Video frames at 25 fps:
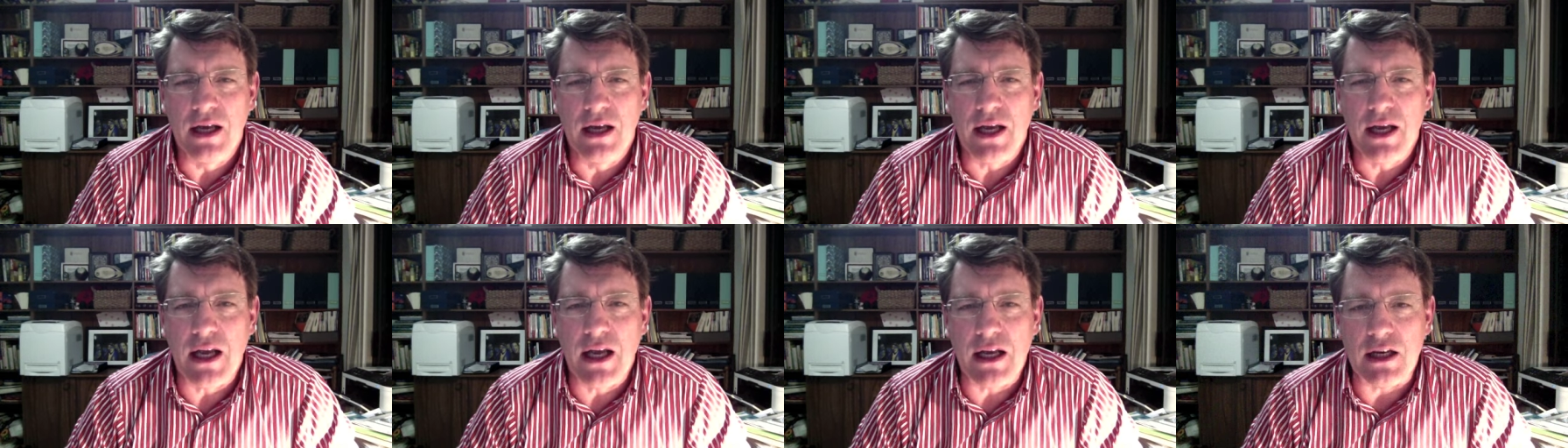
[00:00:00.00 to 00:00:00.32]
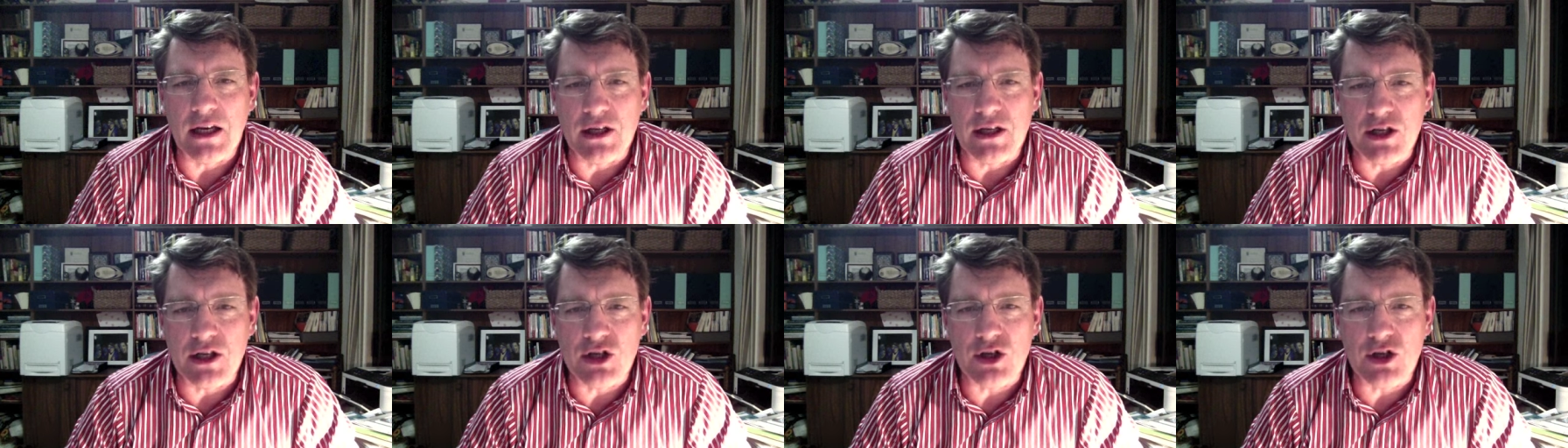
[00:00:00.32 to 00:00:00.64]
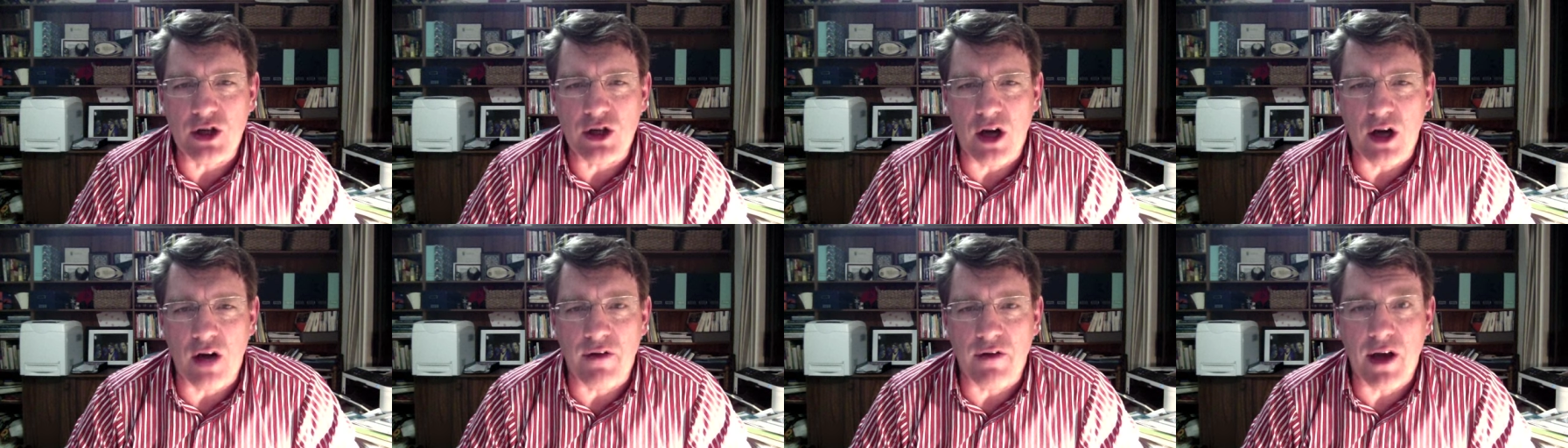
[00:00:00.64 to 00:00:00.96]
In addition,
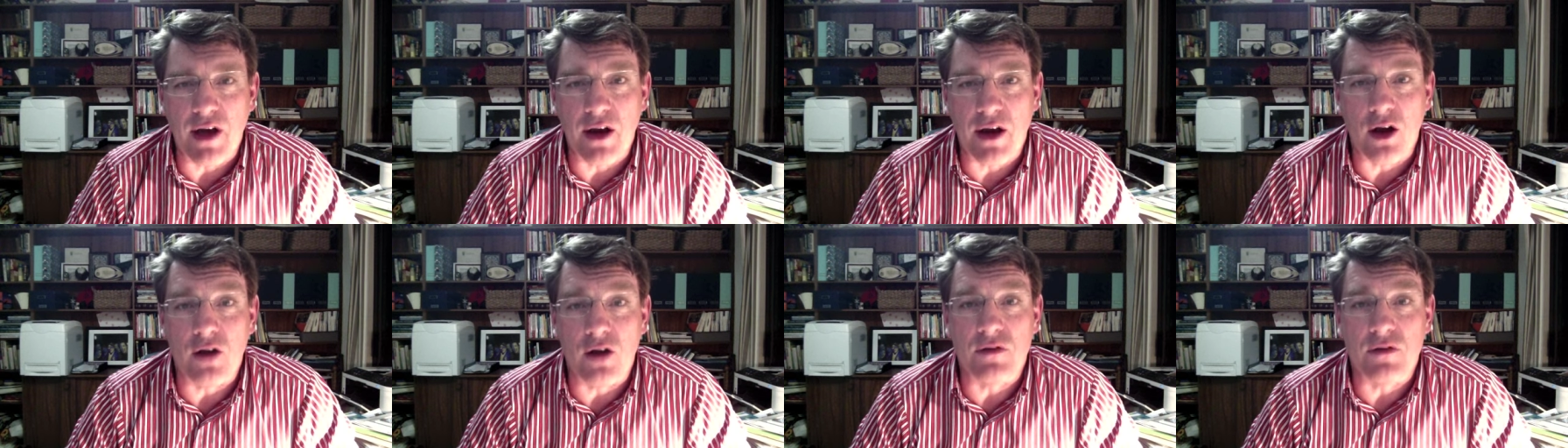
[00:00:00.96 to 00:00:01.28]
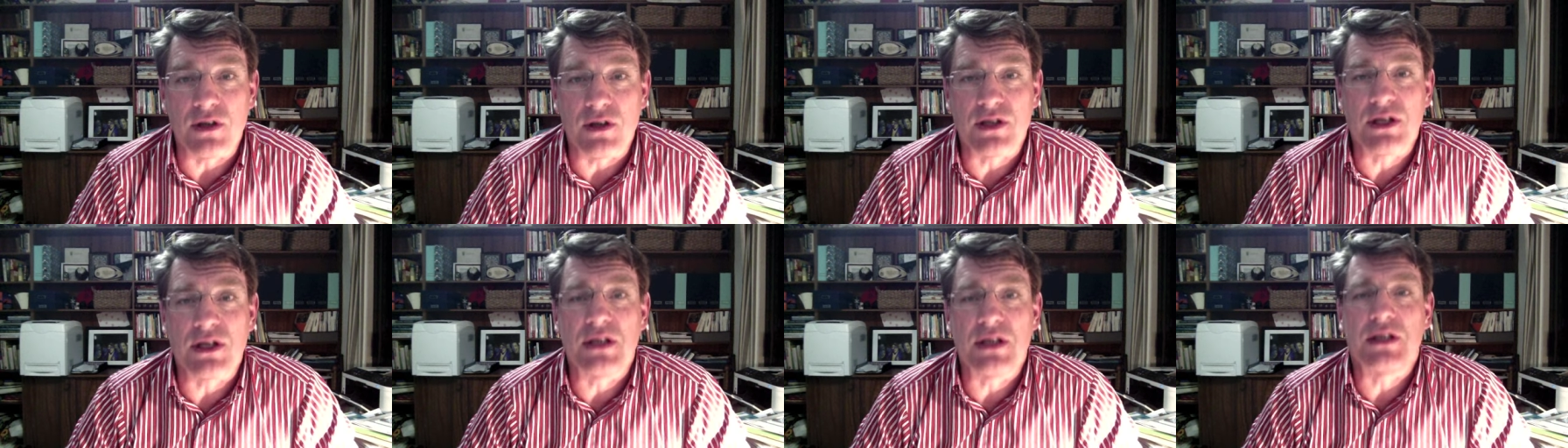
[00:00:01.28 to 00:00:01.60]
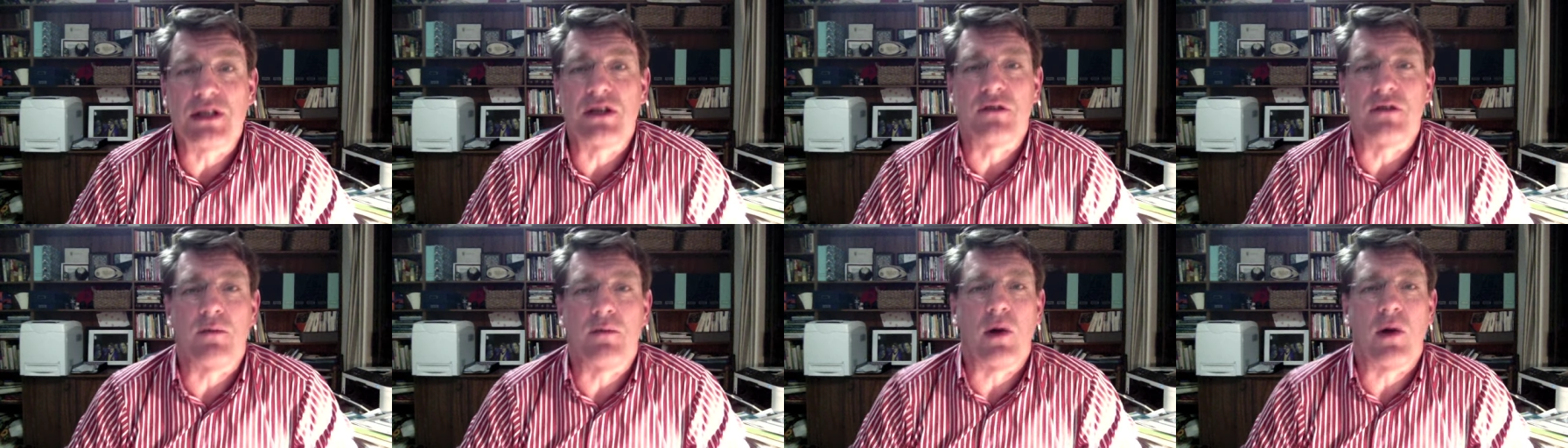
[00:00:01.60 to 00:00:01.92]
I've had over
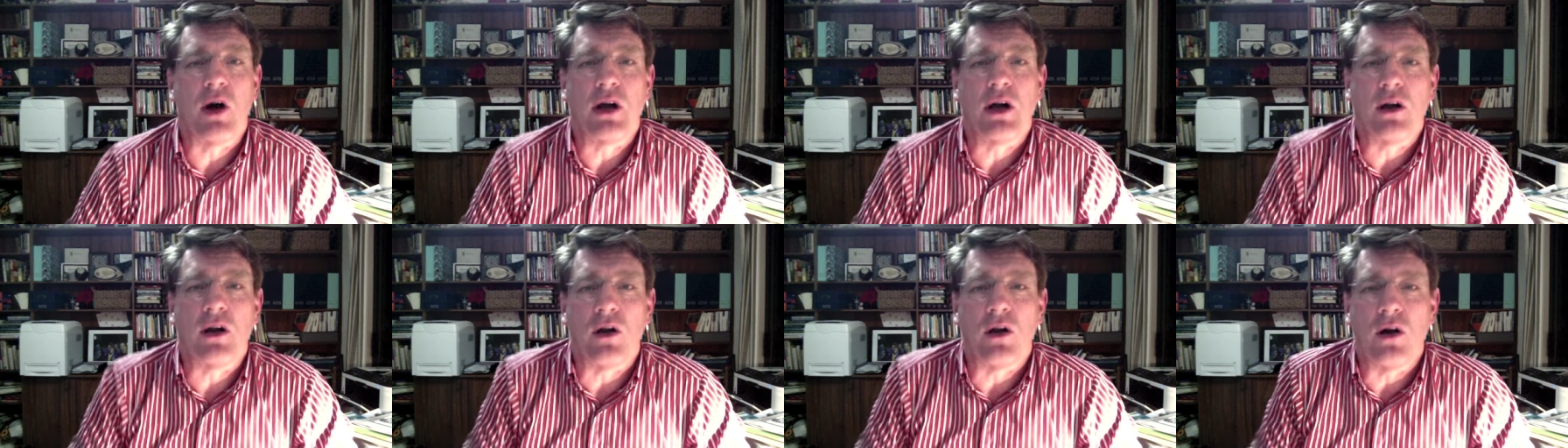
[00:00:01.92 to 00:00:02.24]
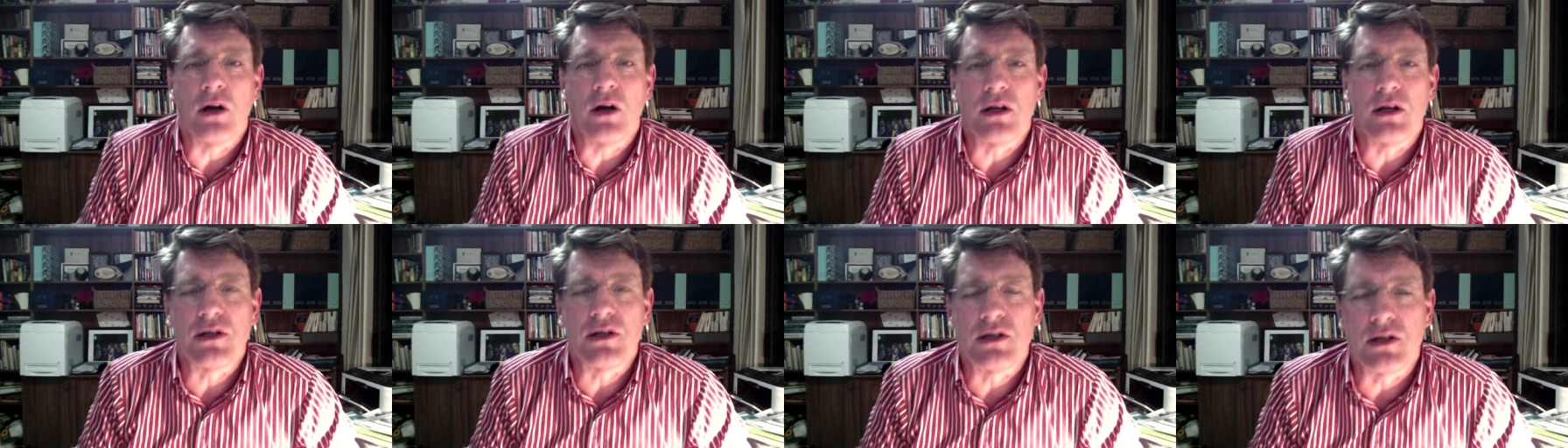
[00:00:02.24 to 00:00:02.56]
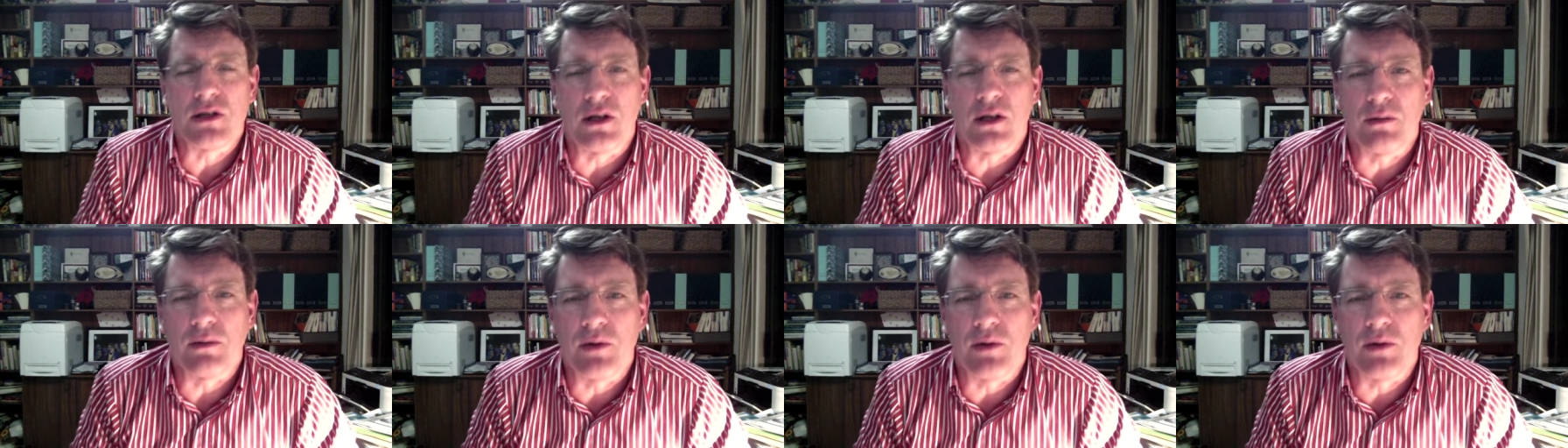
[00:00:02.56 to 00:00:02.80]
60 of my clients